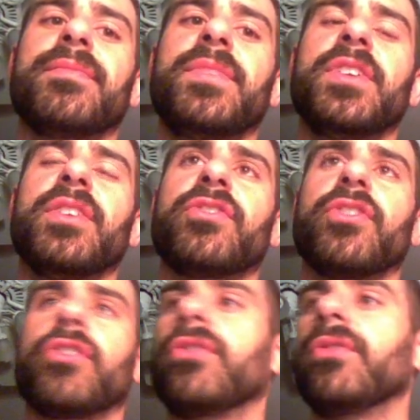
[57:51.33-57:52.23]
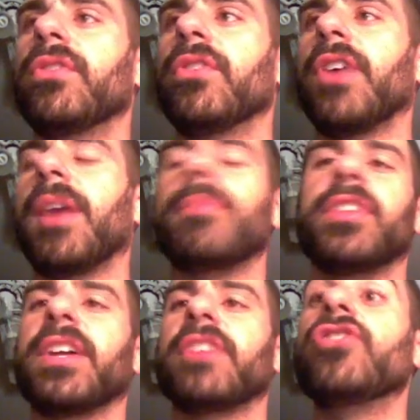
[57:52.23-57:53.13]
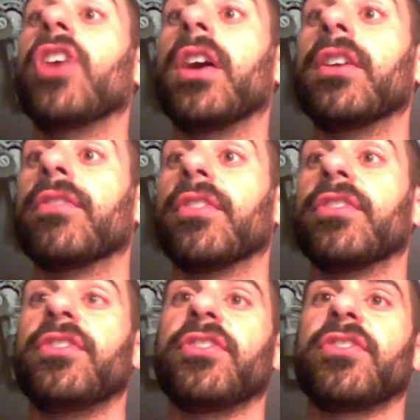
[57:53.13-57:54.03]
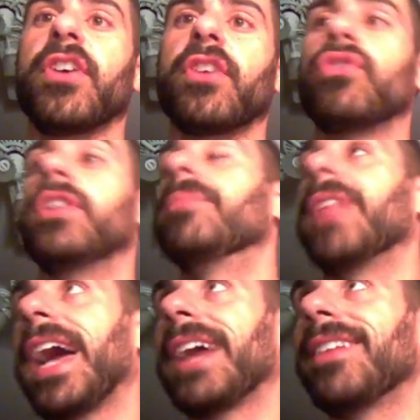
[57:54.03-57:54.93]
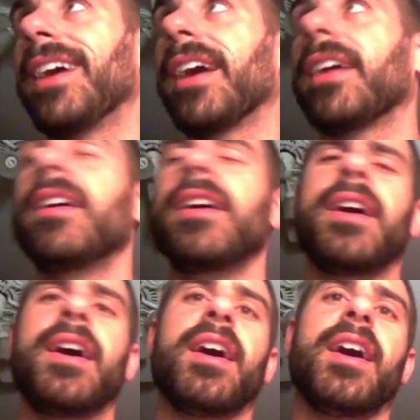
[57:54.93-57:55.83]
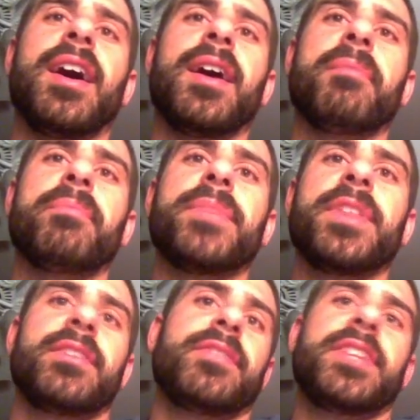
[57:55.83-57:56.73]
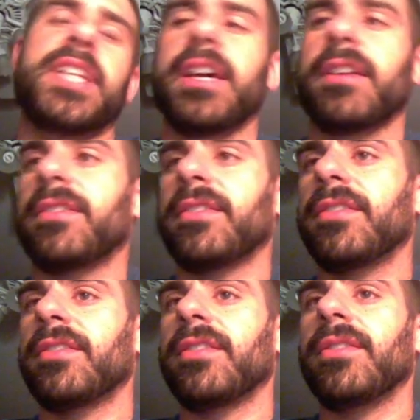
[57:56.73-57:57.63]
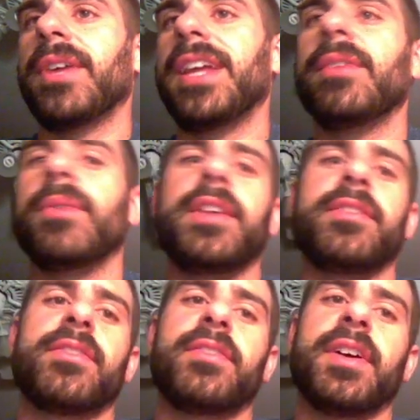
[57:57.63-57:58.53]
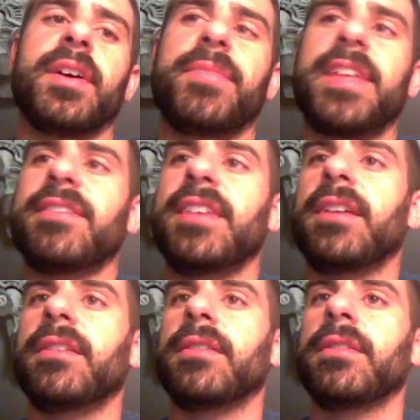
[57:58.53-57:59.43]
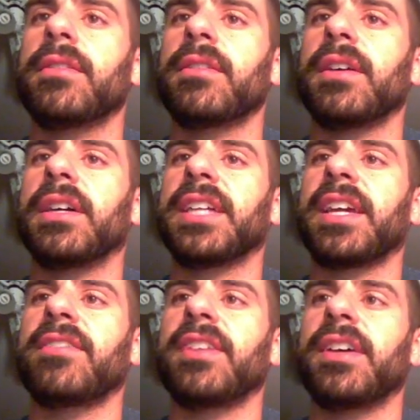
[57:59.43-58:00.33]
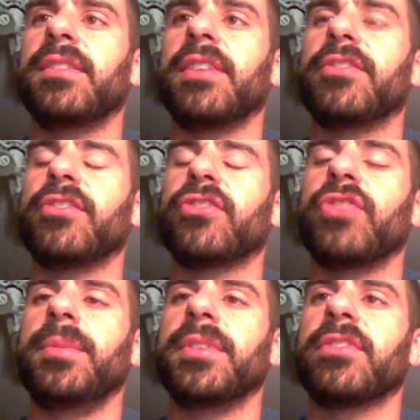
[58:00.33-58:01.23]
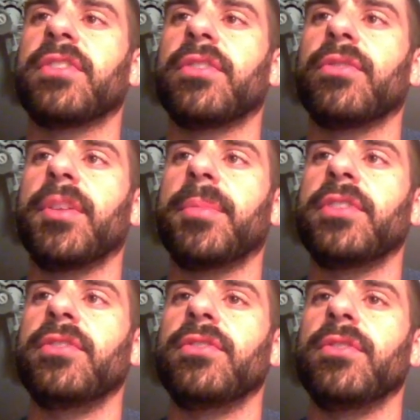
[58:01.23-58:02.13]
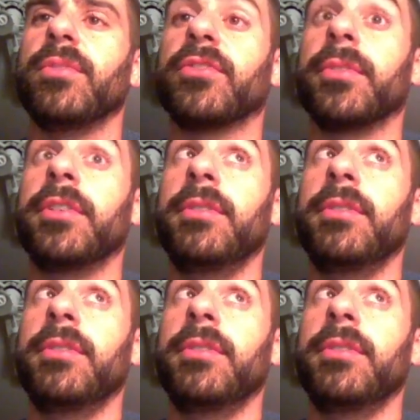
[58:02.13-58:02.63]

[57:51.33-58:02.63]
Jund versus just a green black deck. But they're different decks. So anyways, that's it. Like I said, I was just streaming this to throw it up on YouTube, which I'm going to